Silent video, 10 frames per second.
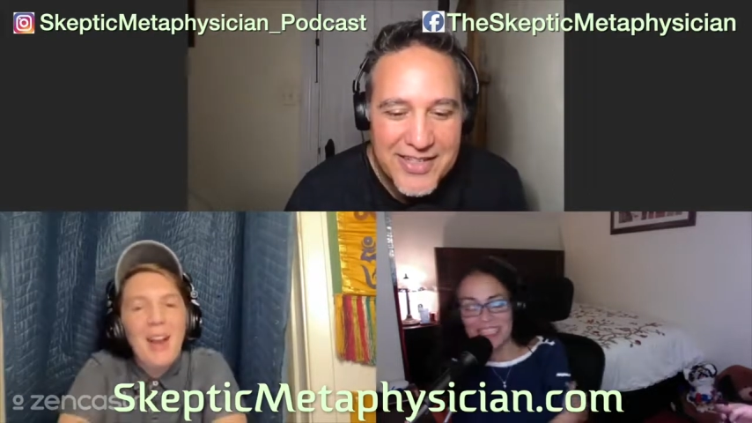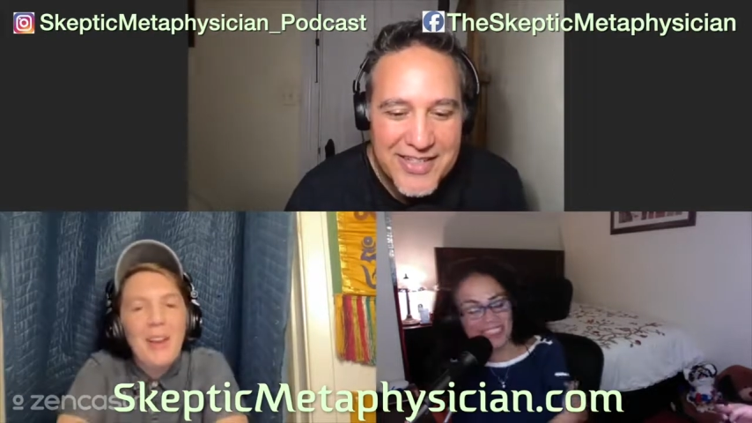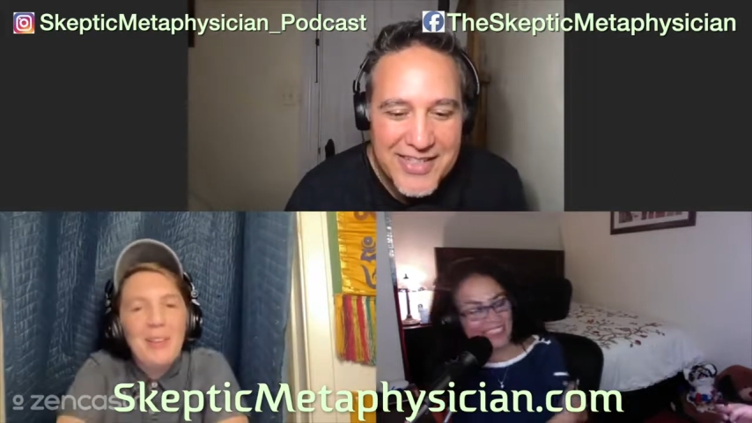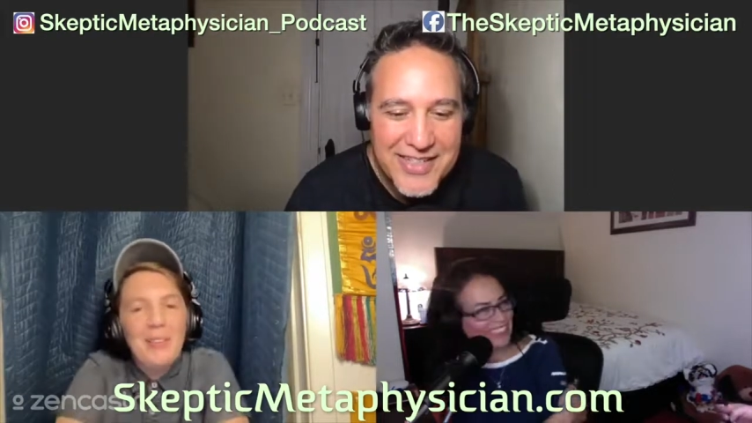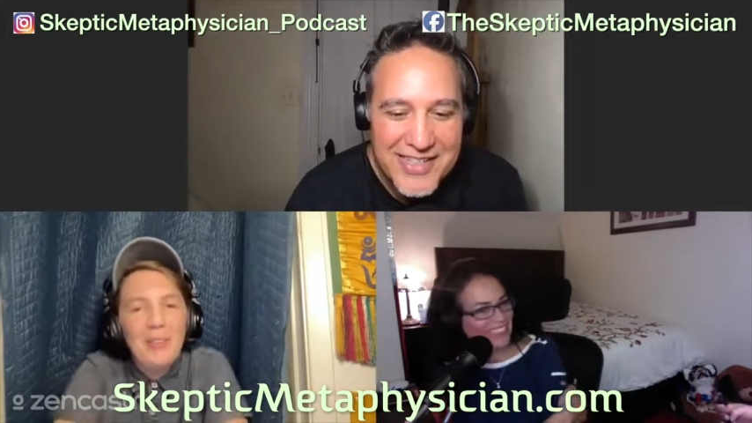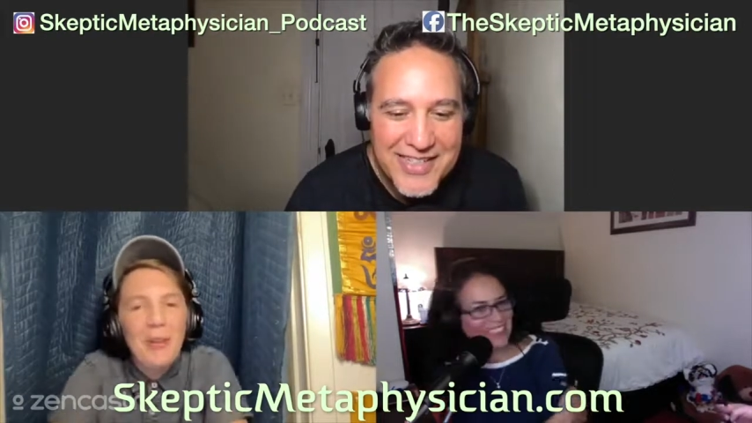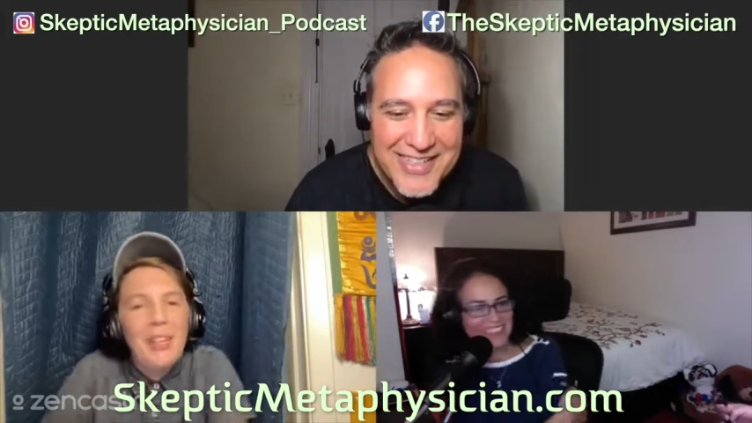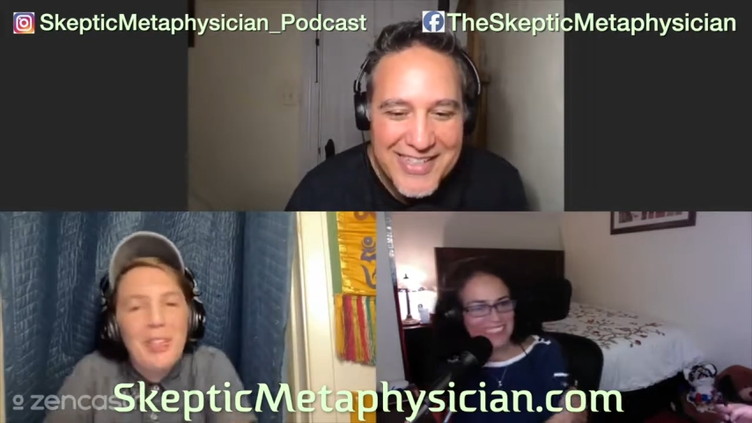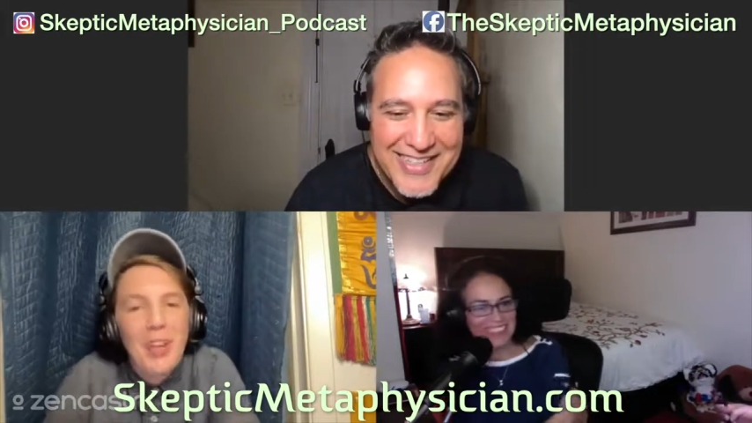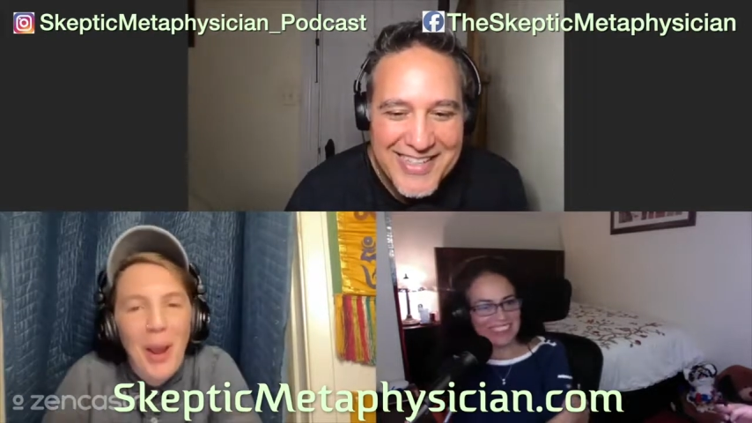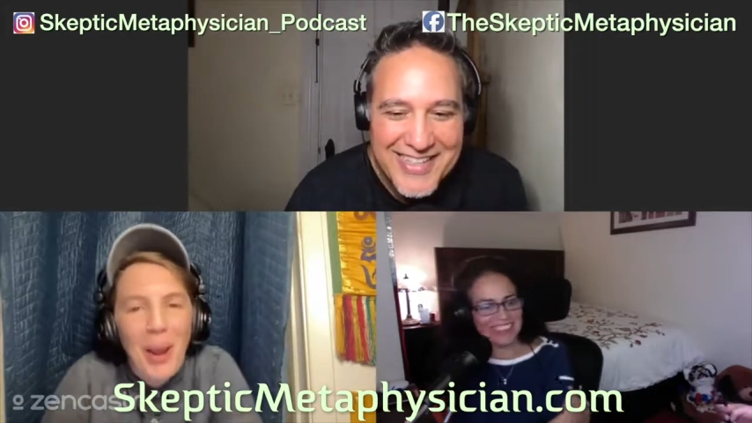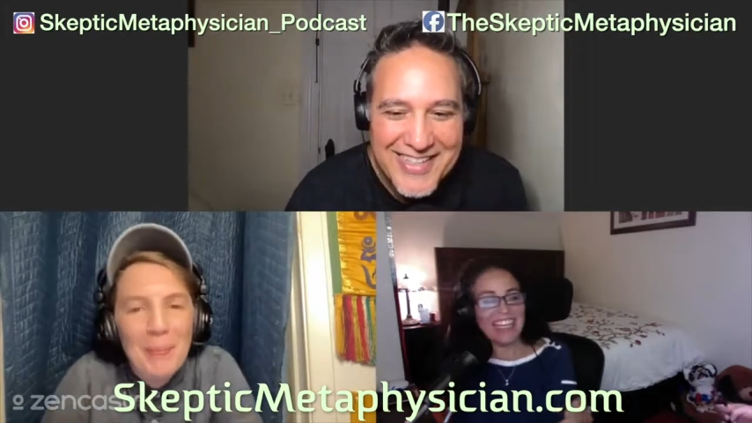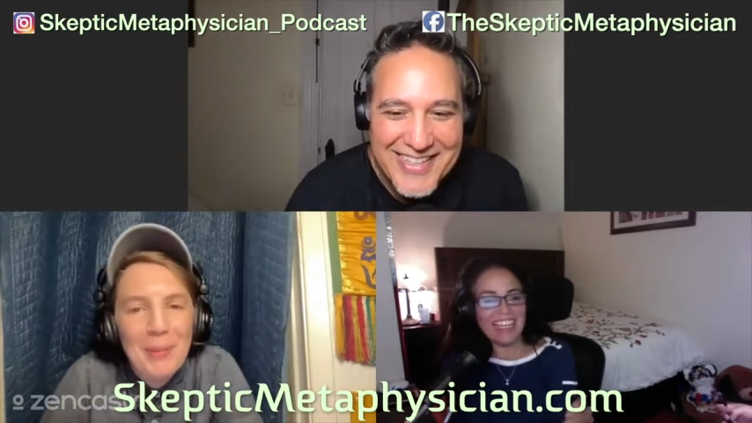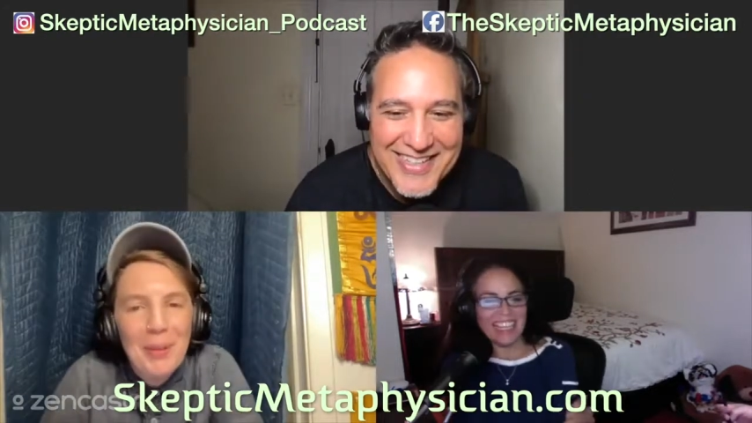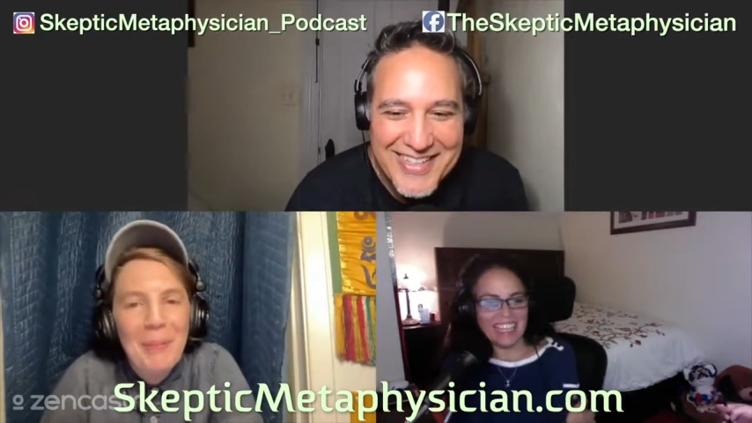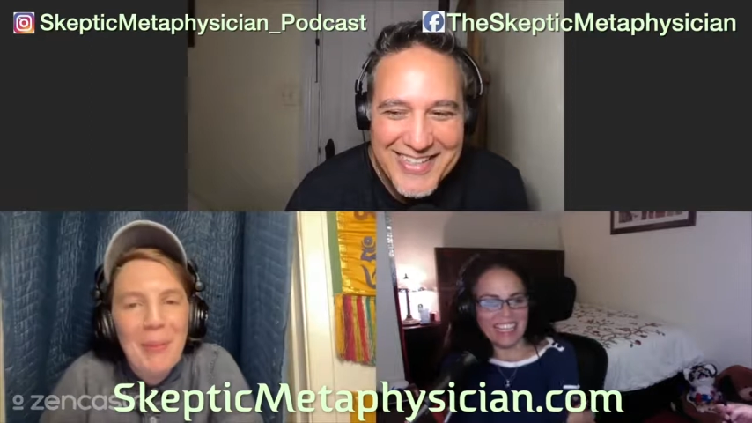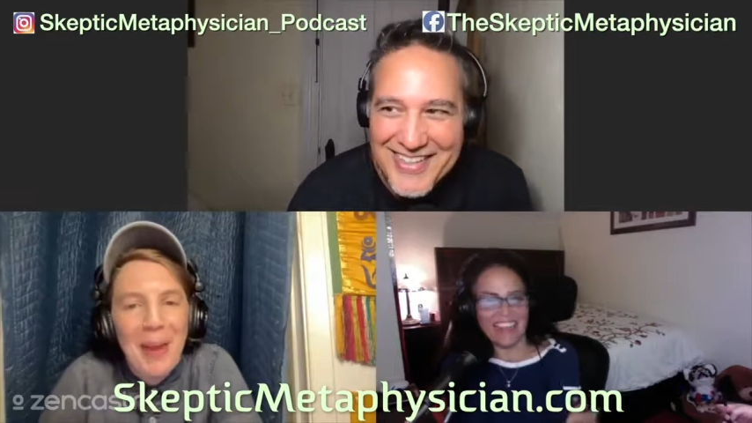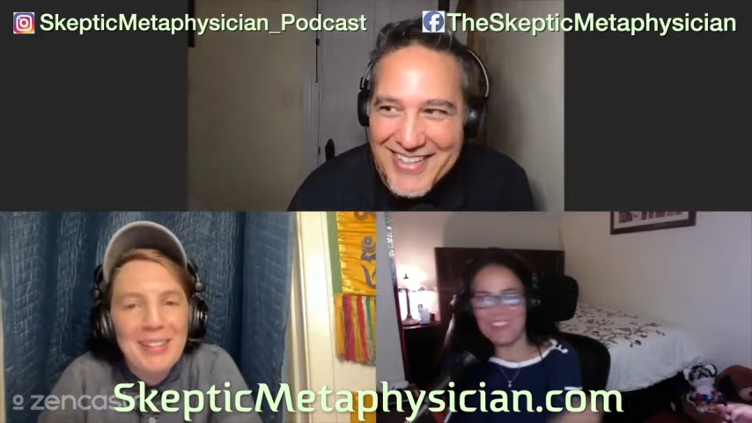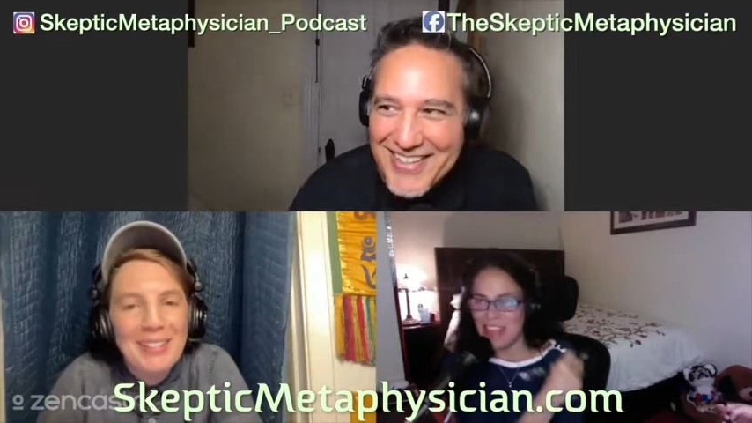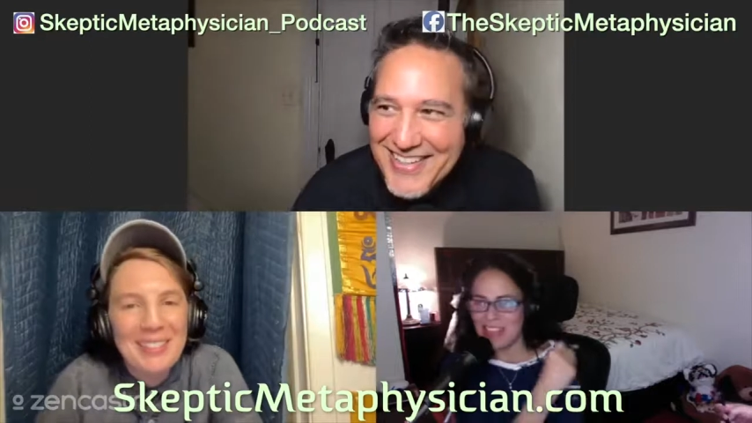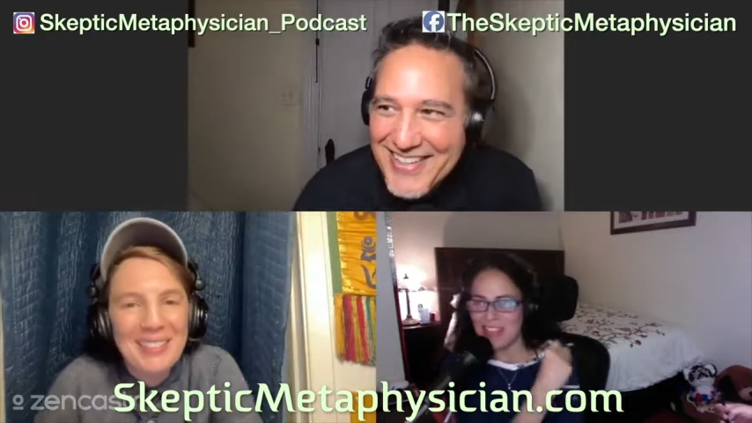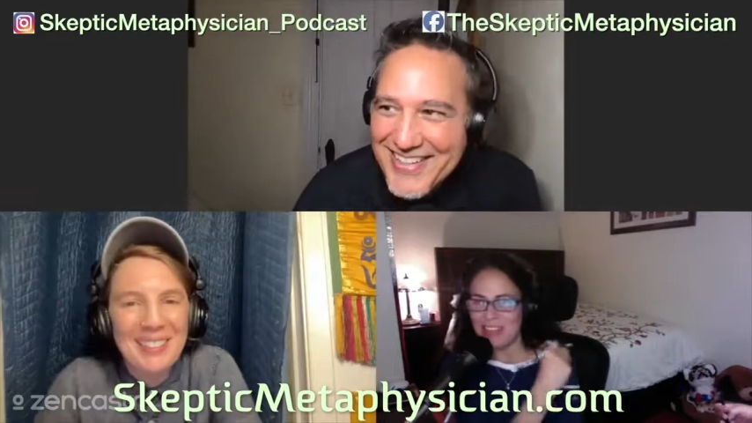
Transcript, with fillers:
Speaker 1: great. Karen, great job. You're the best. Thank